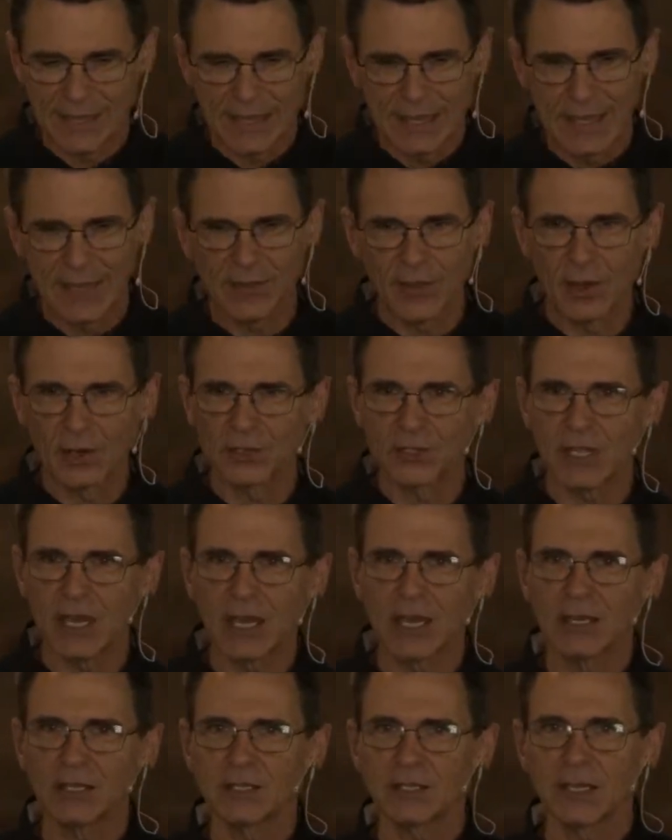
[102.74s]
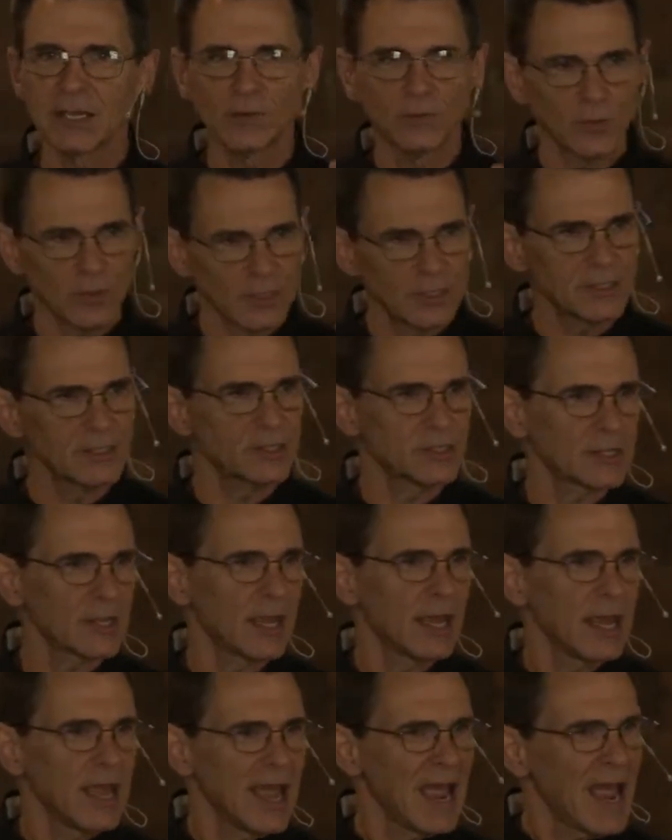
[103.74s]
in those days, it was.
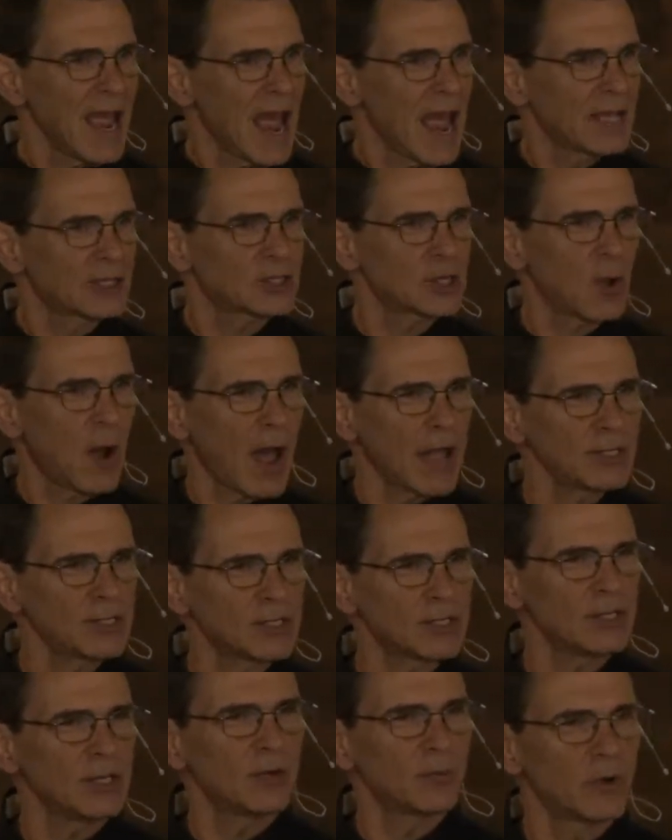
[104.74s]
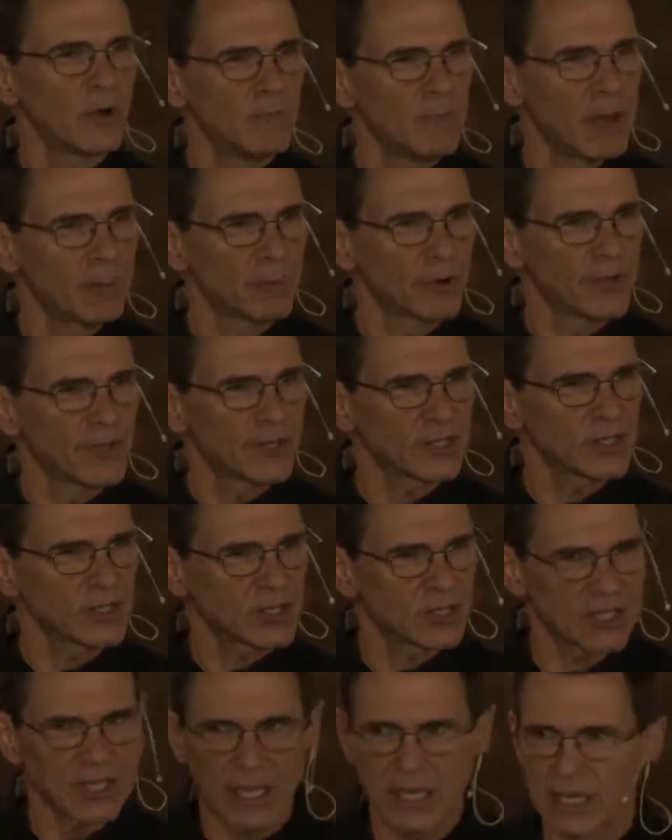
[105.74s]
And so I still remember the
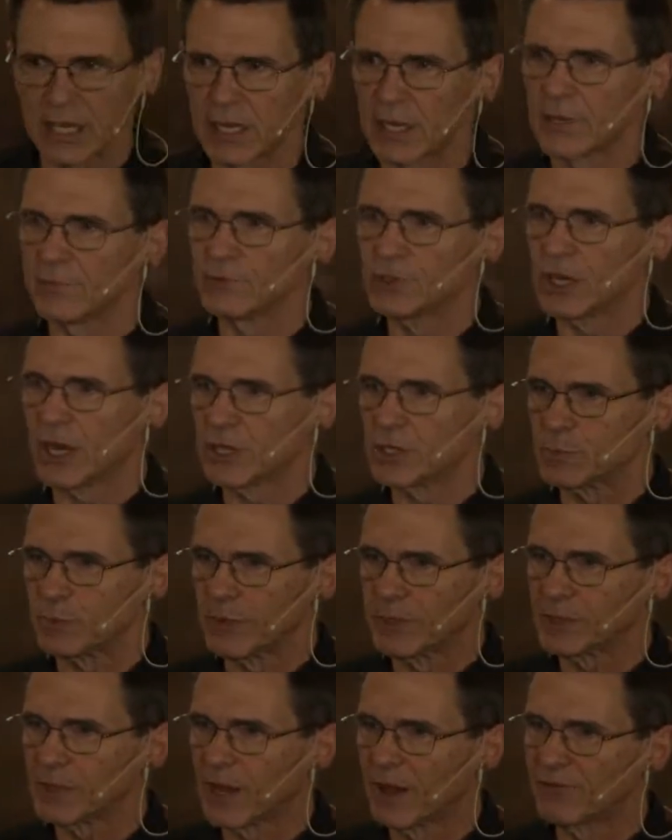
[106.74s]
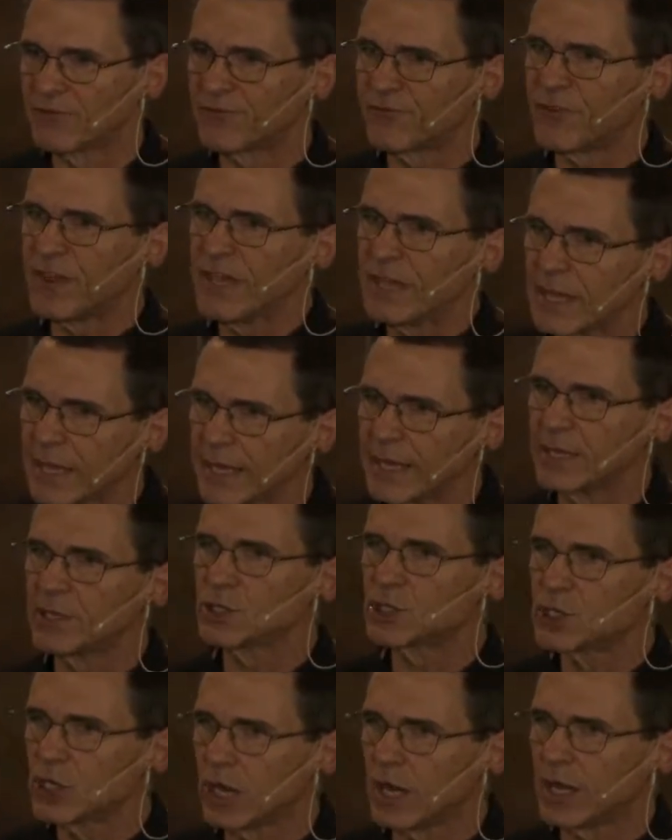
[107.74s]
sting of judgment, of feeling
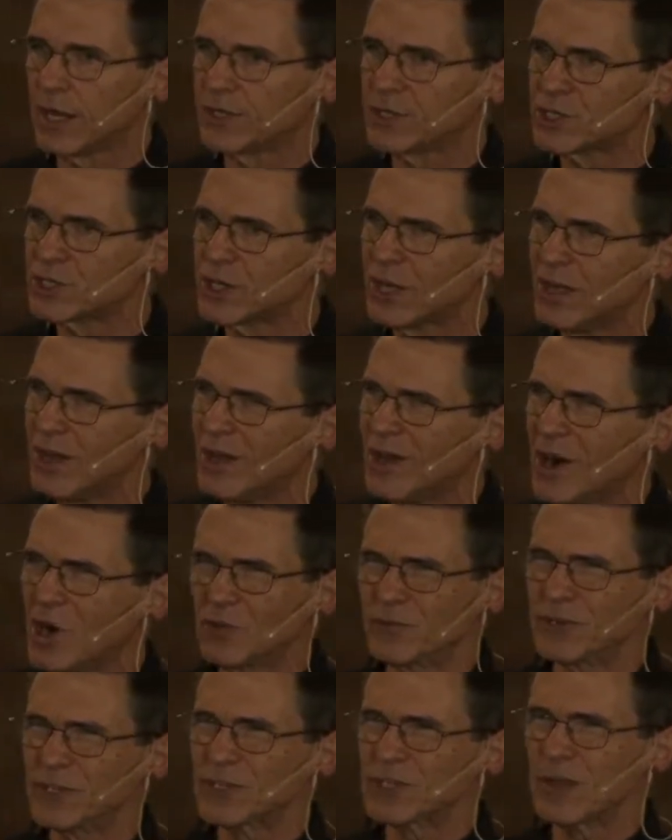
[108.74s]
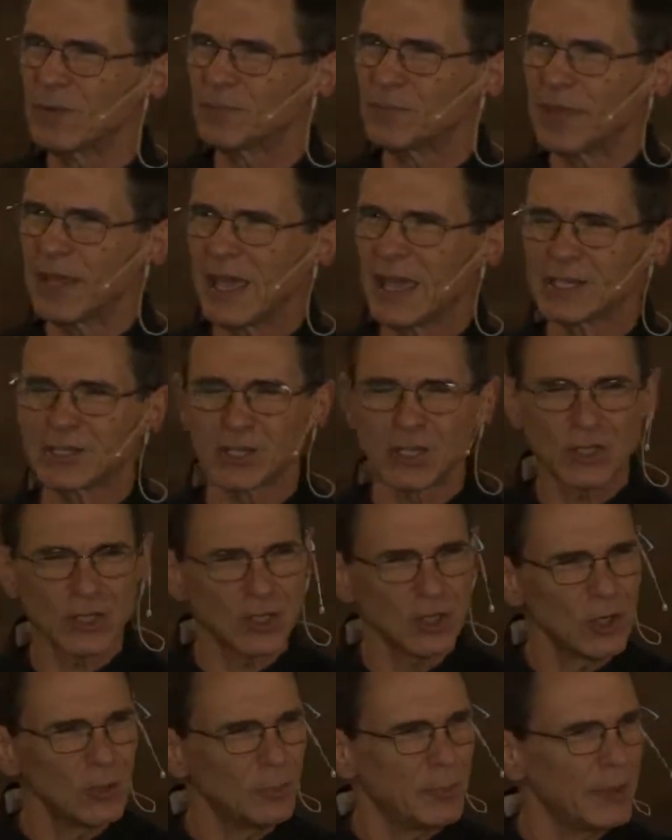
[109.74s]
judged over something as
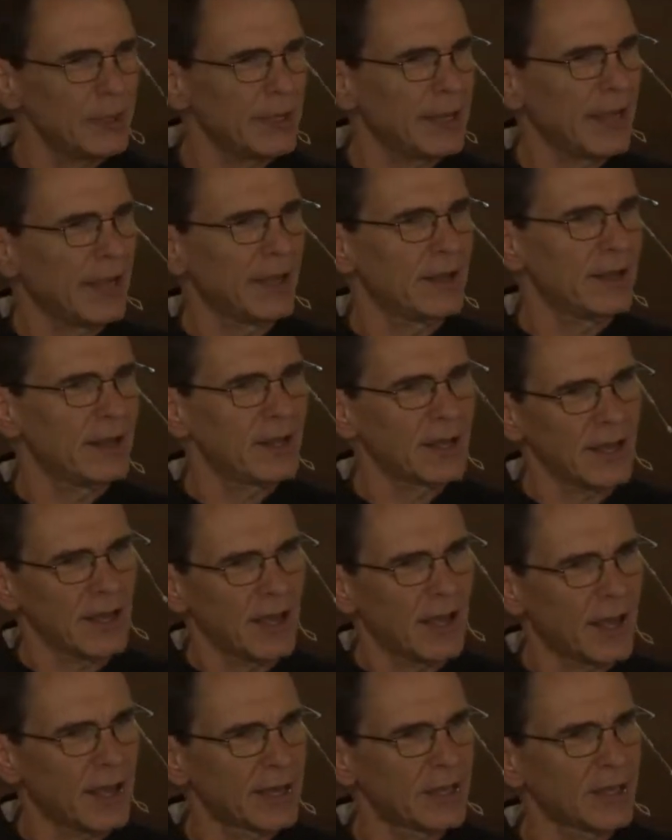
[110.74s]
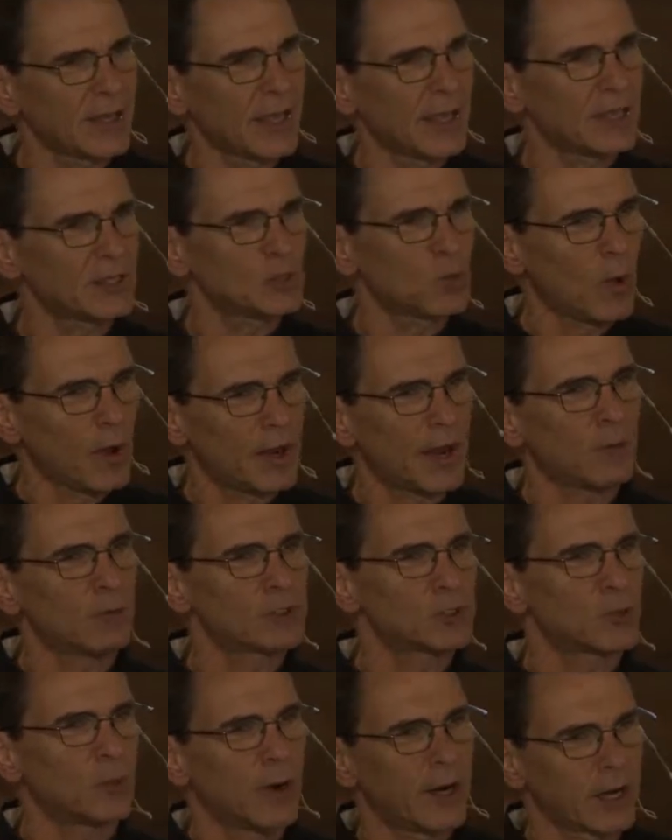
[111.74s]
stupid and idiotic as what I
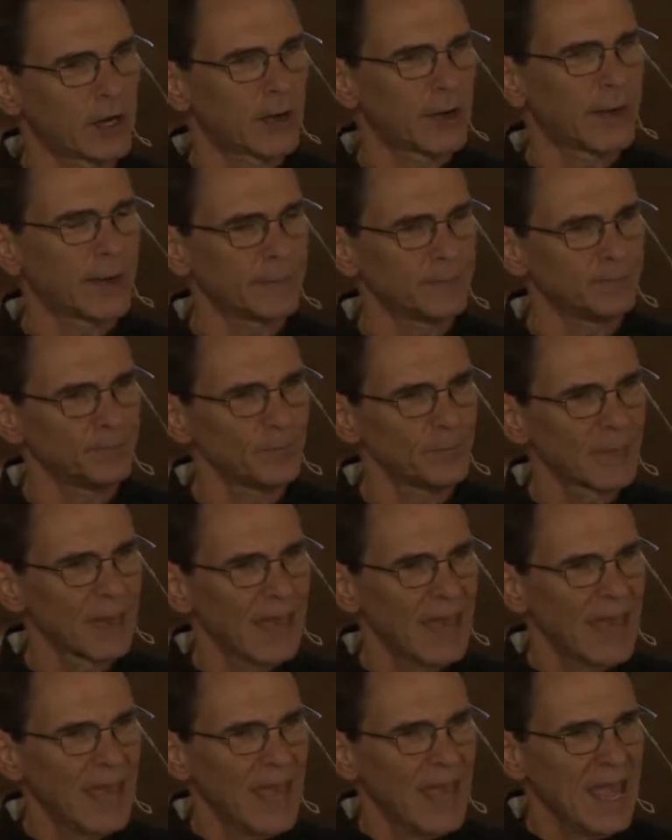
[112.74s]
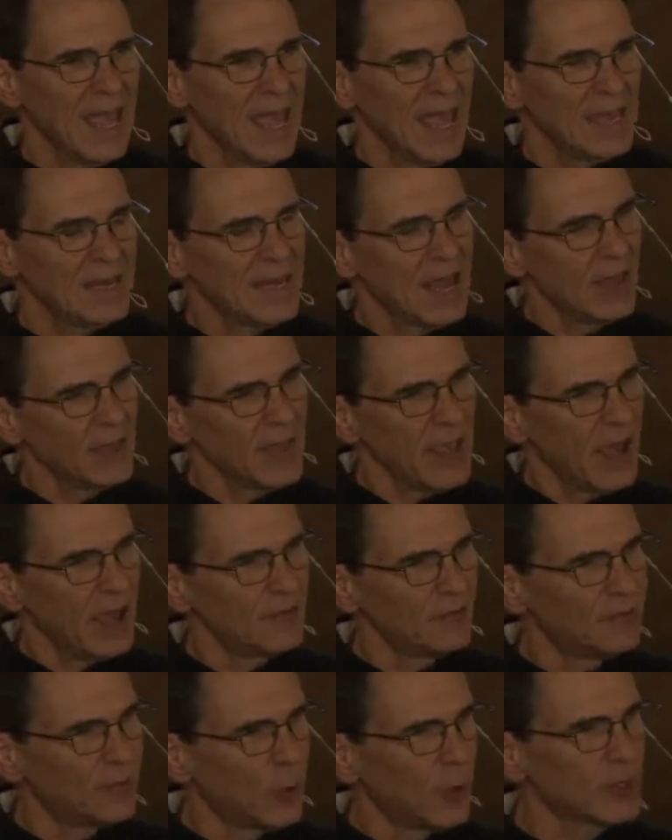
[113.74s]
was wearing. Now, the
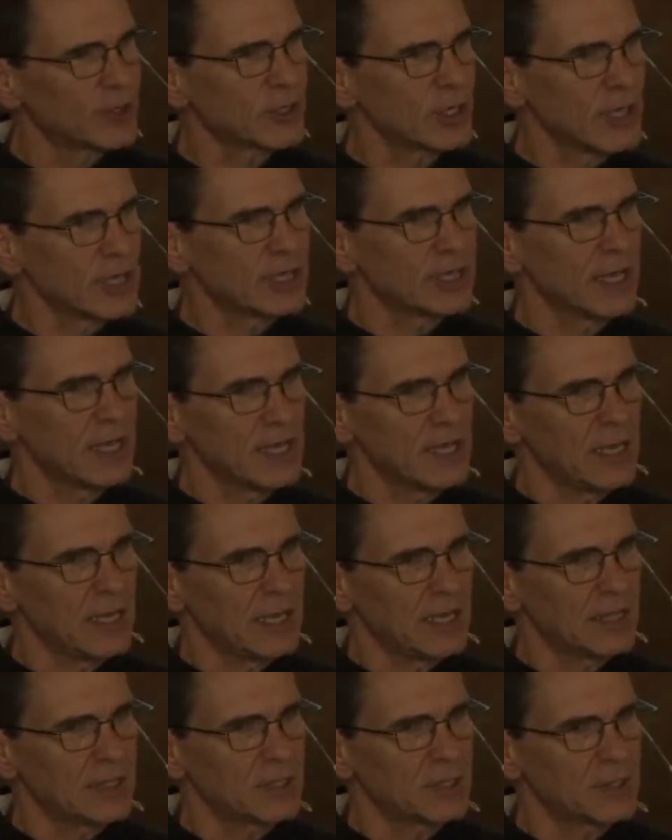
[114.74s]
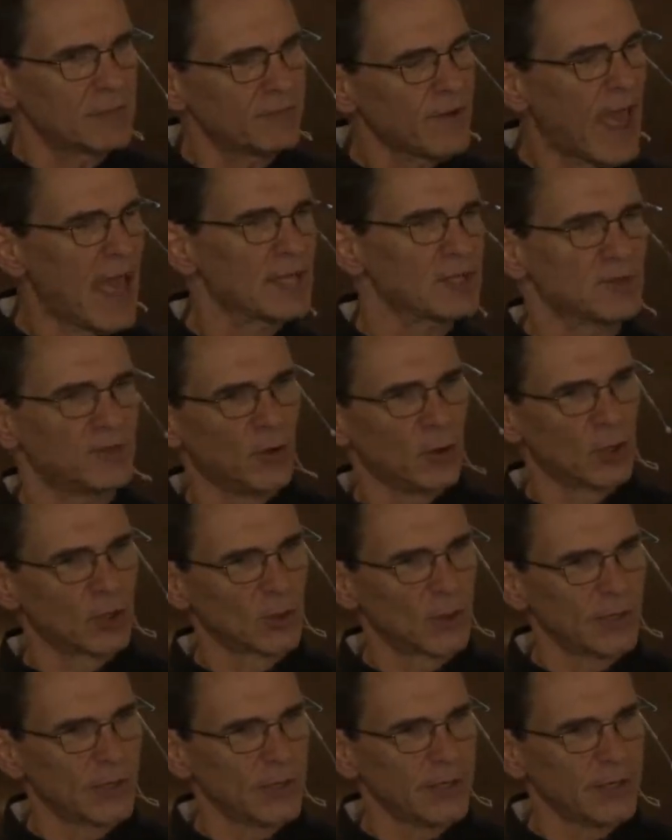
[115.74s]
unfortunate thing is, fast
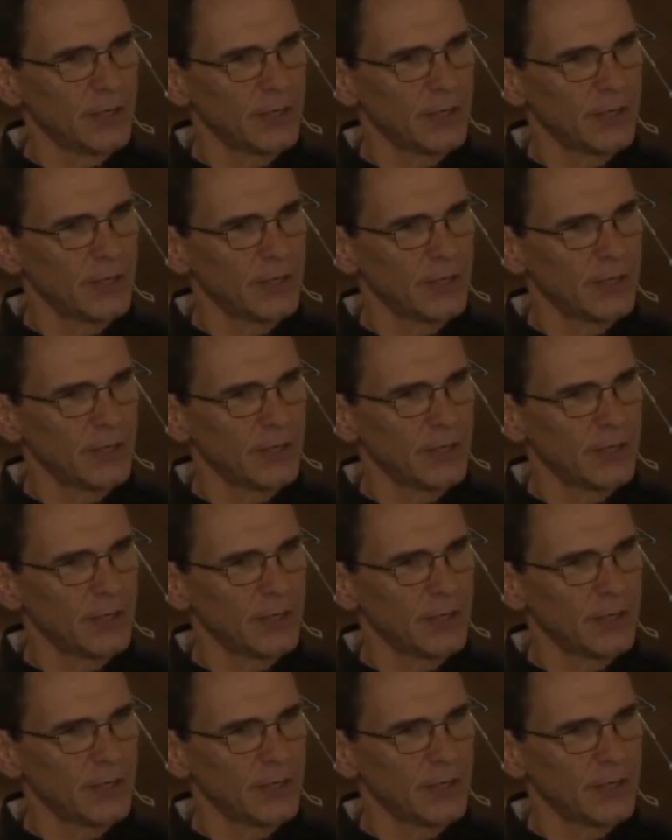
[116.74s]
forward,